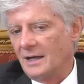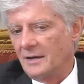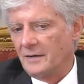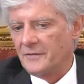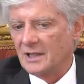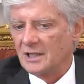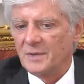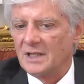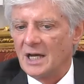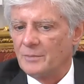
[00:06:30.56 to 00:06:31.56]
frankly
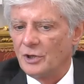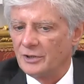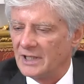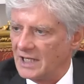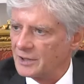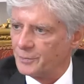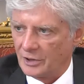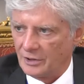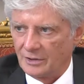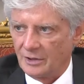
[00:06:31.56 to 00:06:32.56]
speaking, I'm not an
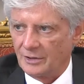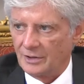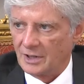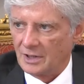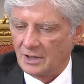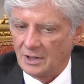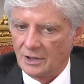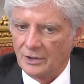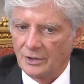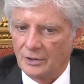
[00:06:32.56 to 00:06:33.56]
expert on, on, uh,
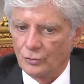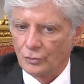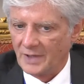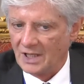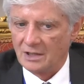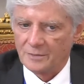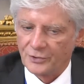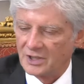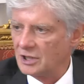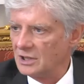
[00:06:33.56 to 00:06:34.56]
on, on Romania's
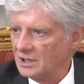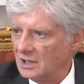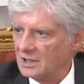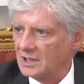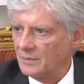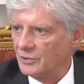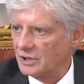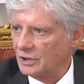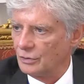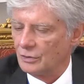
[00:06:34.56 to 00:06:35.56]
position in
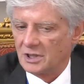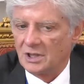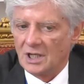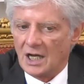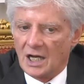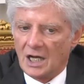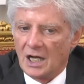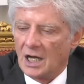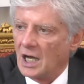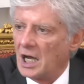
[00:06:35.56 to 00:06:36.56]
cybersecurity. Just an
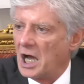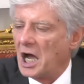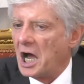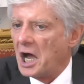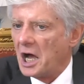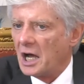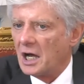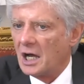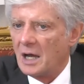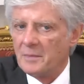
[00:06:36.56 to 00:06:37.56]
uh, opinion.
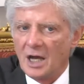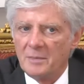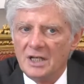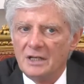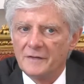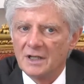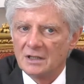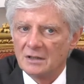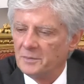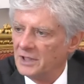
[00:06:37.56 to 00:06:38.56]
I, I, believe
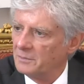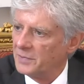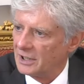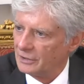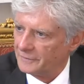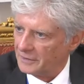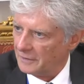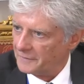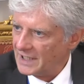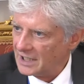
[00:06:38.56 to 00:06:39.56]
that uh, being part of,
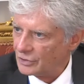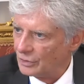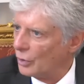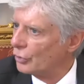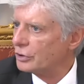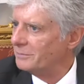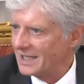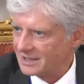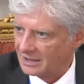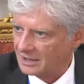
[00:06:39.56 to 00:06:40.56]
of, NATO
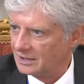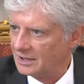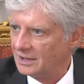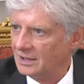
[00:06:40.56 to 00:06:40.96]
automatically